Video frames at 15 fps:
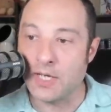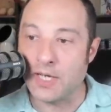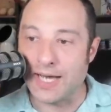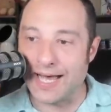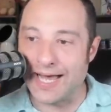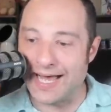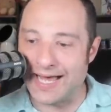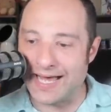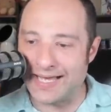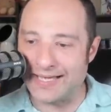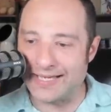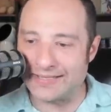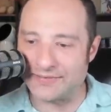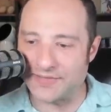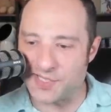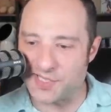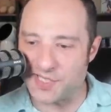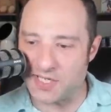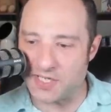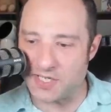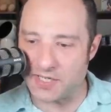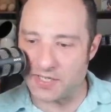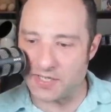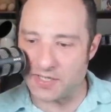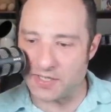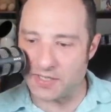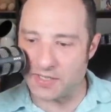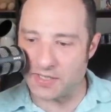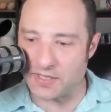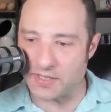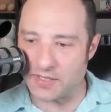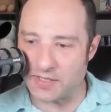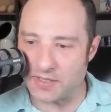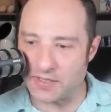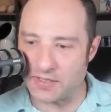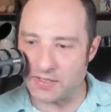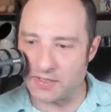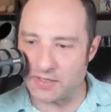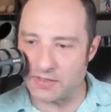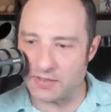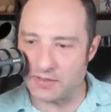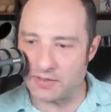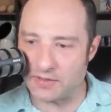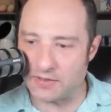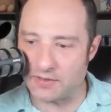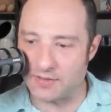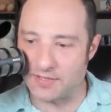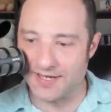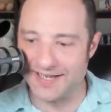Uh, let's see here.